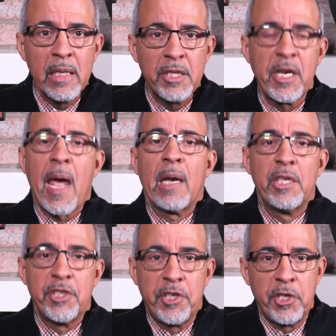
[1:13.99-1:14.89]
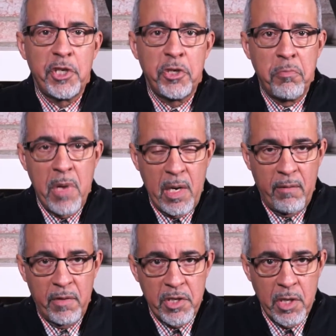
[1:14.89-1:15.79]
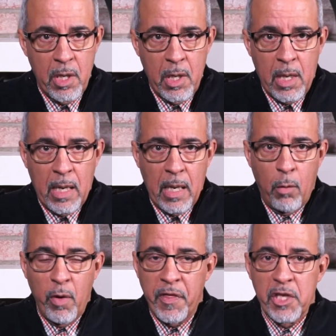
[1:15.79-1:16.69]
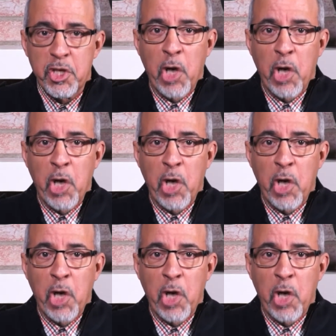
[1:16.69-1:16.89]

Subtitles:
challenging to many of us, with its